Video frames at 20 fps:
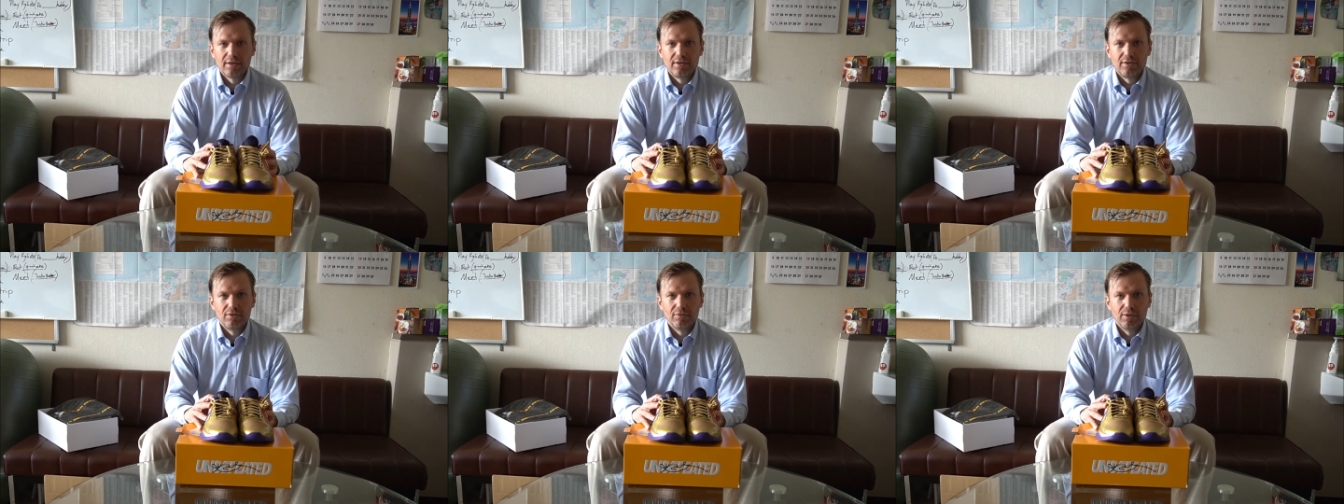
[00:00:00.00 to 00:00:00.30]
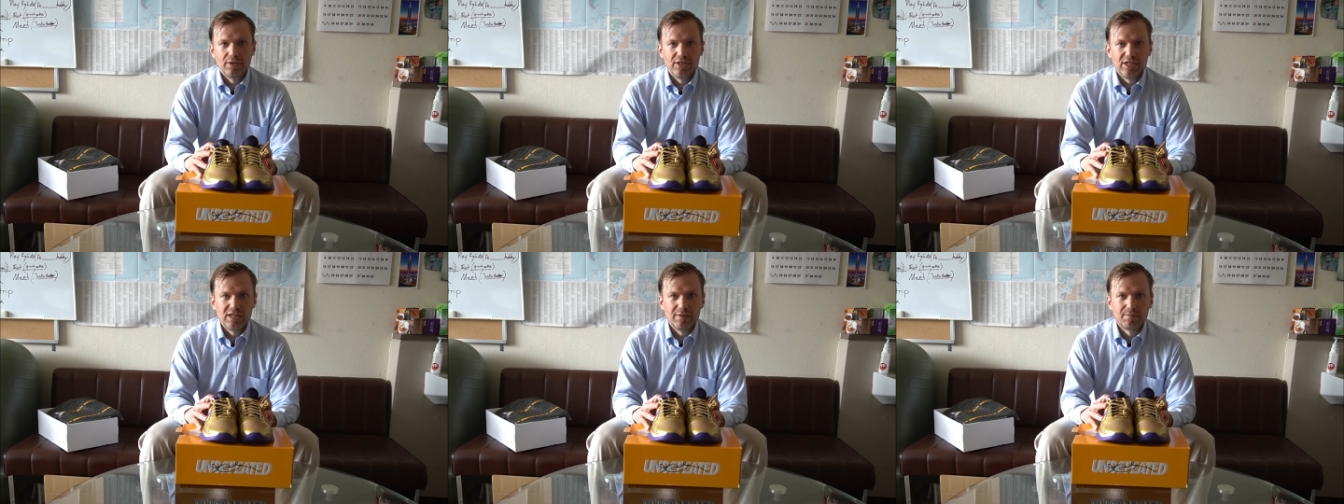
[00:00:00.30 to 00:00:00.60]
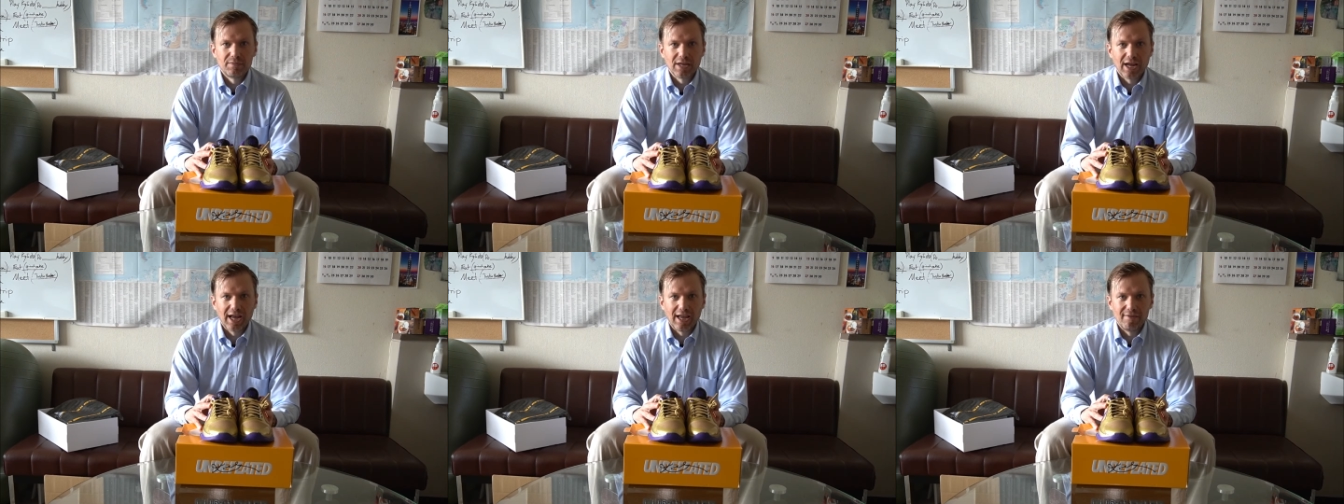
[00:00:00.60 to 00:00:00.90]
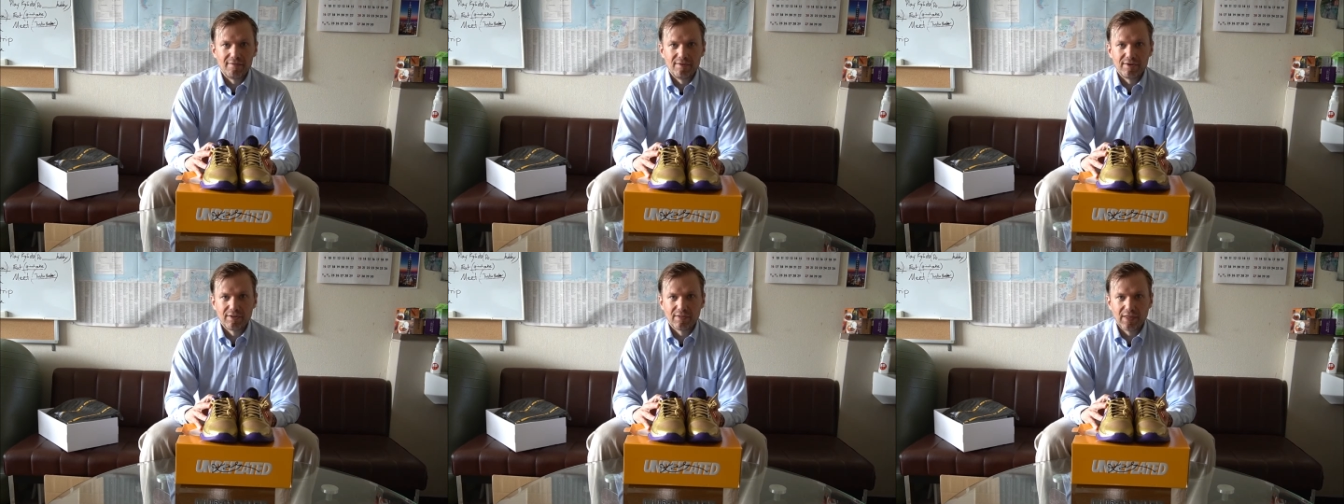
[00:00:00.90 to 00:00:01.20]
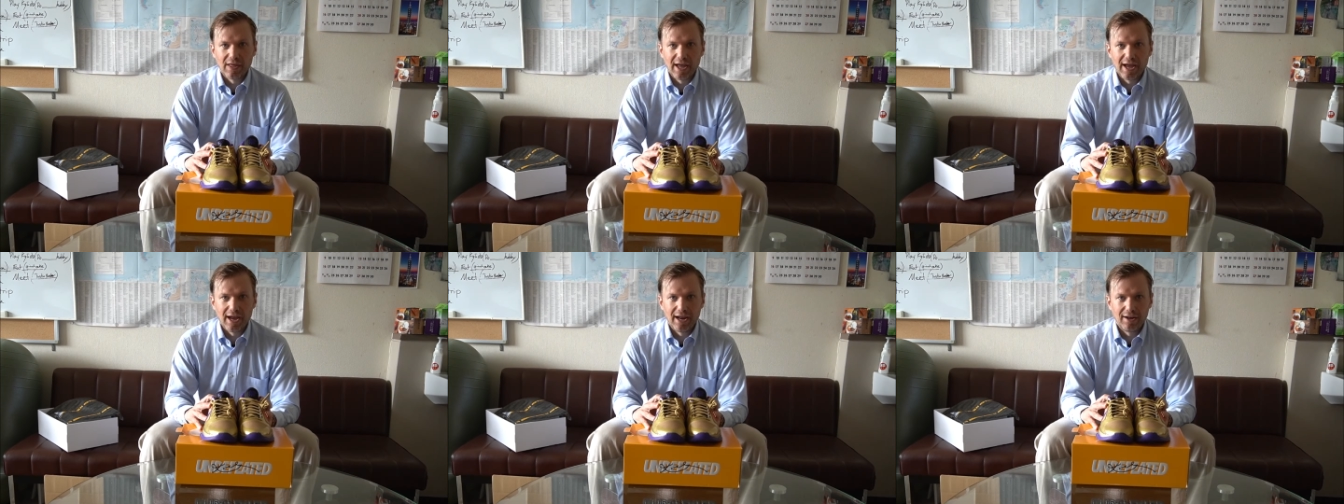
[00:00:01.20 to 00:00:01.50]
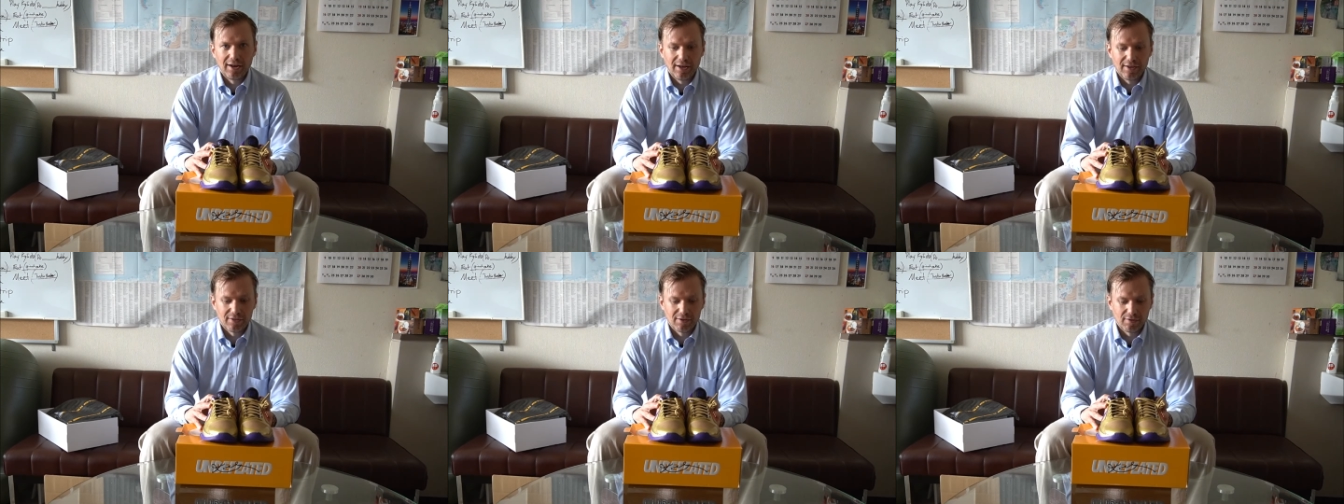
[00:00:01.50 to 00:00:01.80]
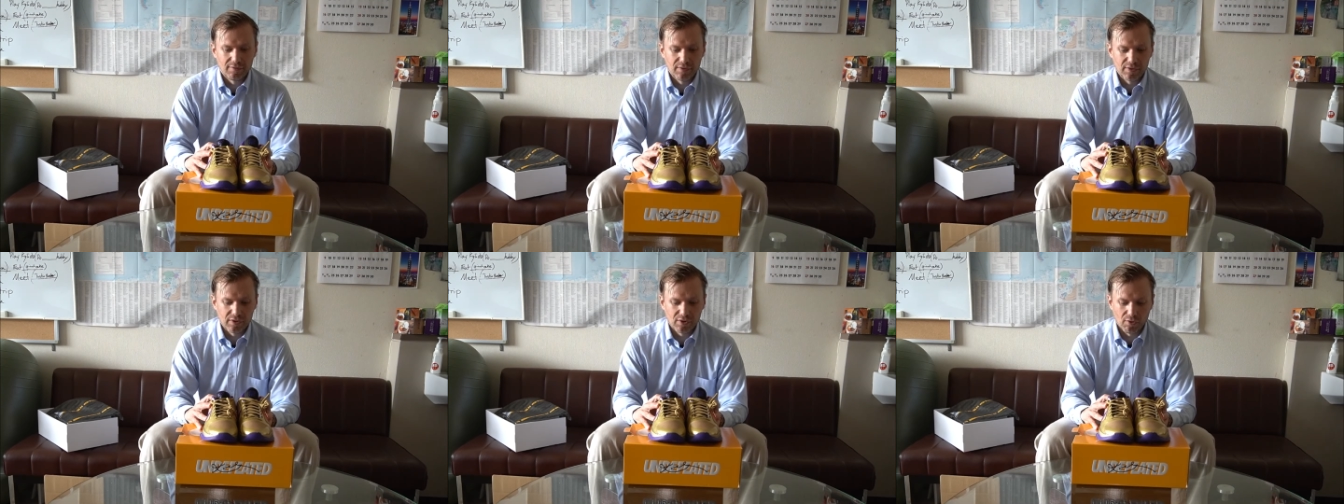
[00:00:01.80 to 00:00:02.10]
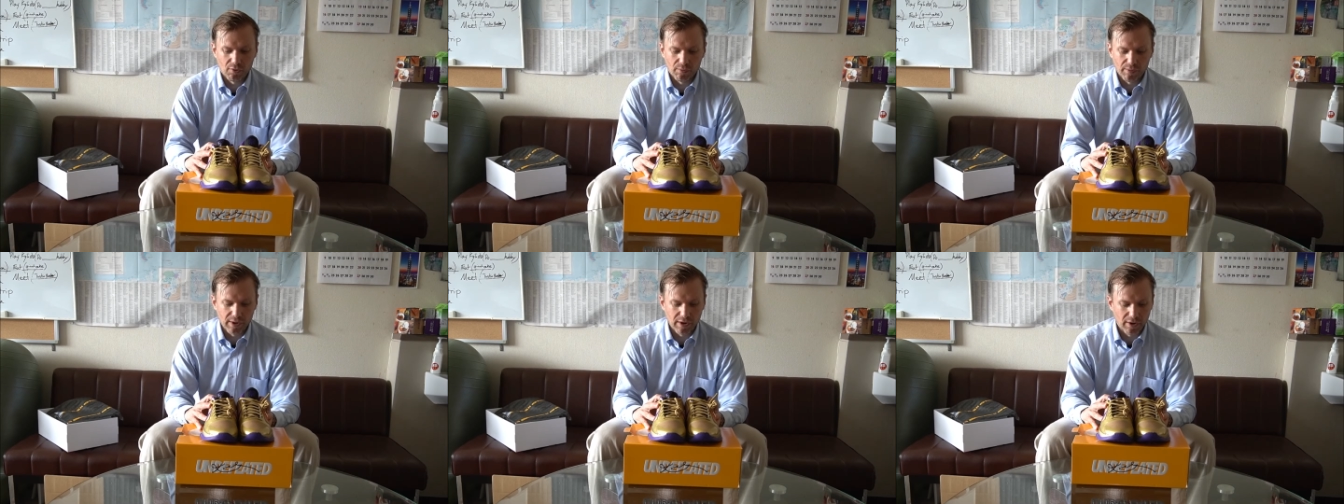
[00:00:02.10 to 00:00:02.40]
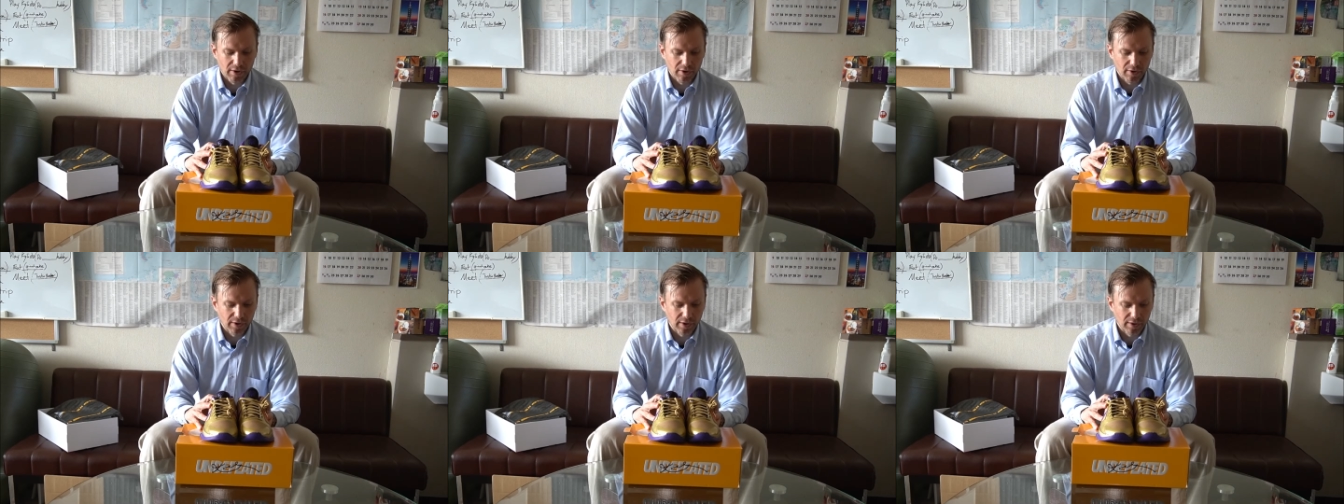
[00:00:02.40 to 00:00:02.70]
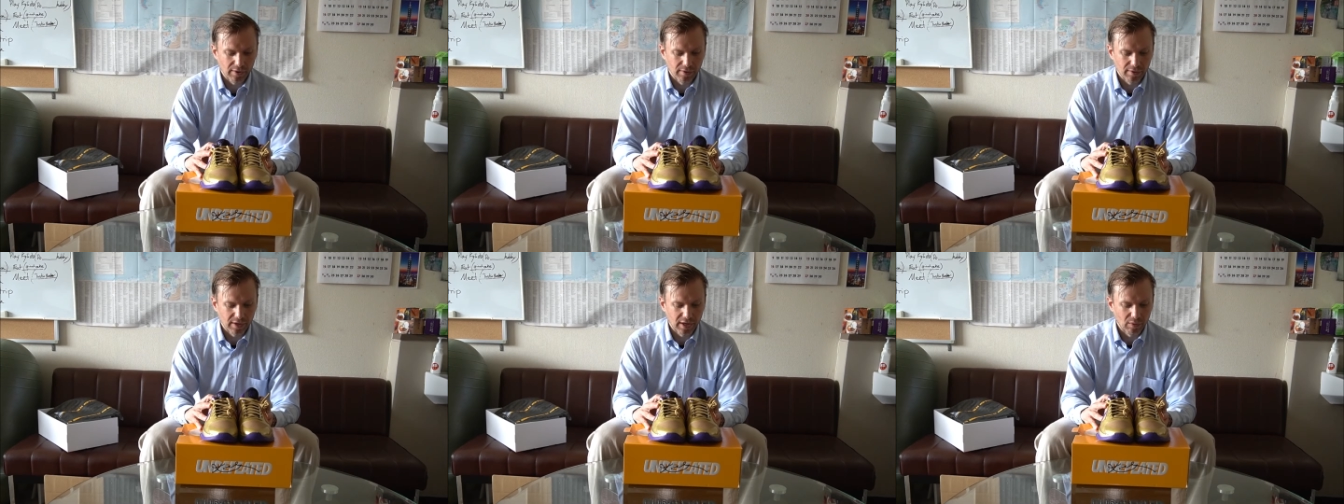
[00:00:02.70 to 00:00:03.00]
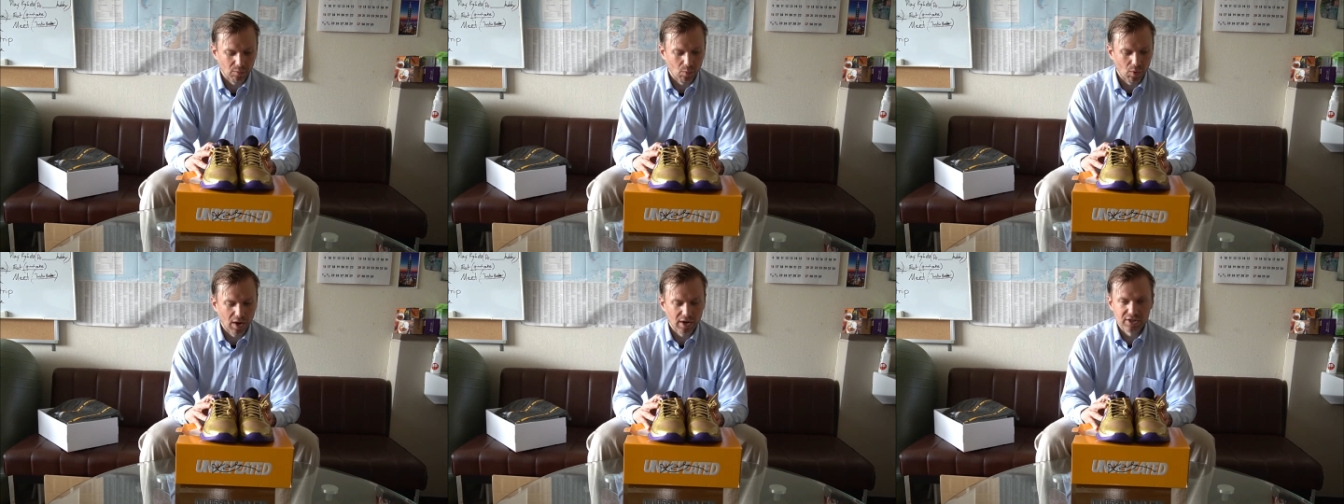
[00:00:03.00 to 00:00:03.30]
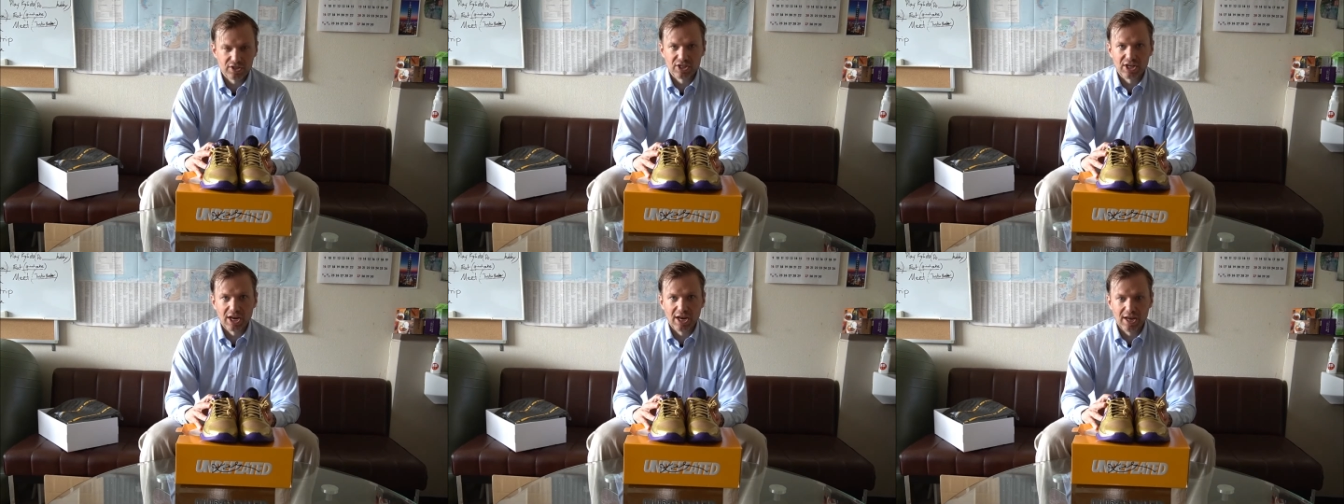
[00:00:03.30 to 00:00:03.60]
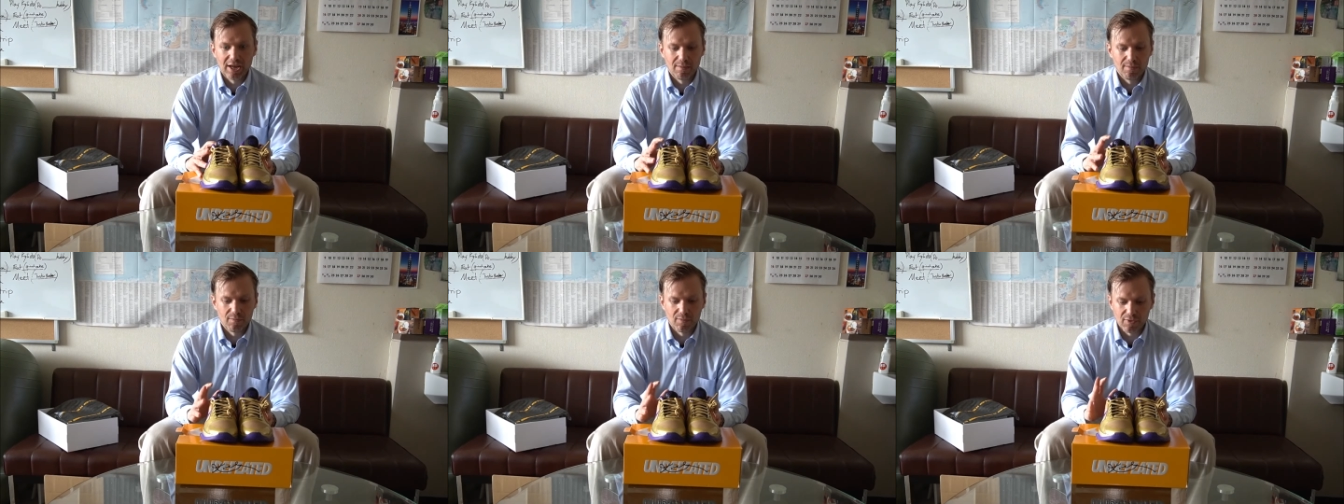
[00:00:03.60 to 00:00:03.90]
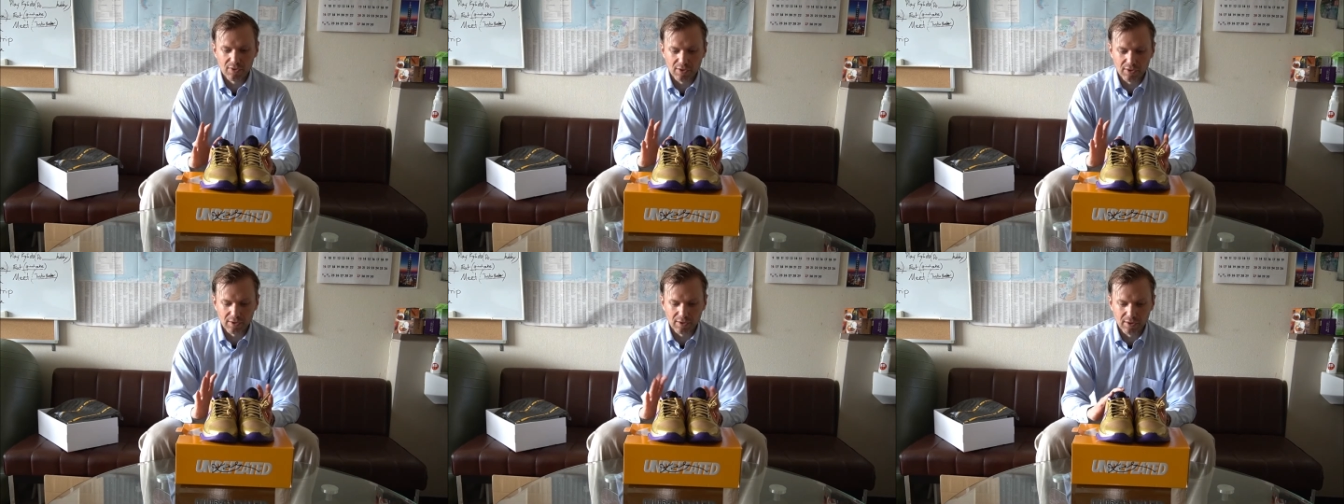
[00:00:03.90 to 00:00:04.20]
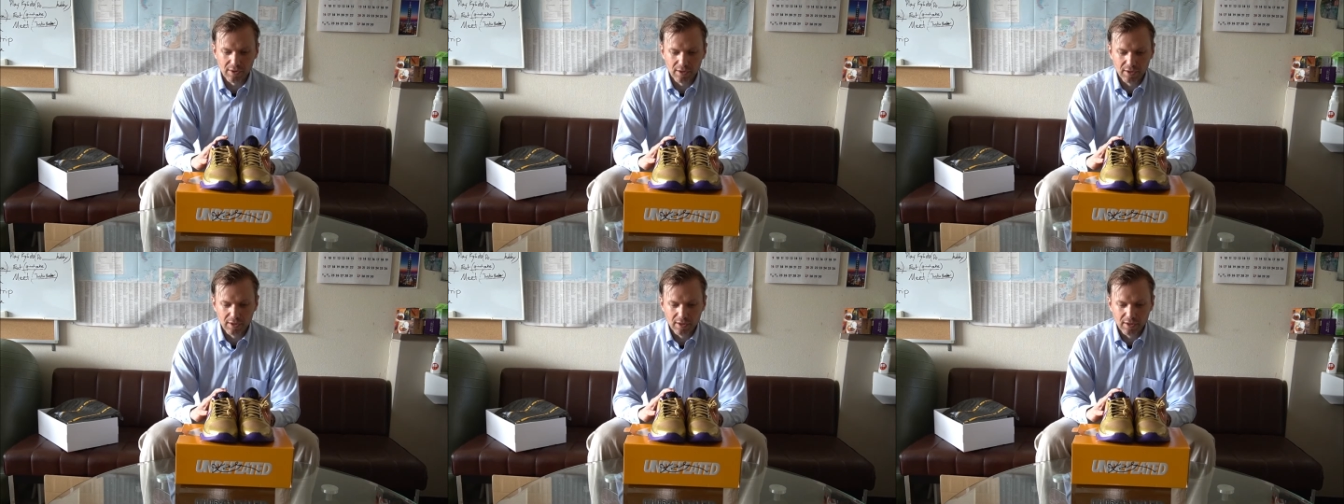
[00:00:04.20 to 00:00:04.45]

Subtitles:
do a deep dive into the highlights of his career, and watch games, and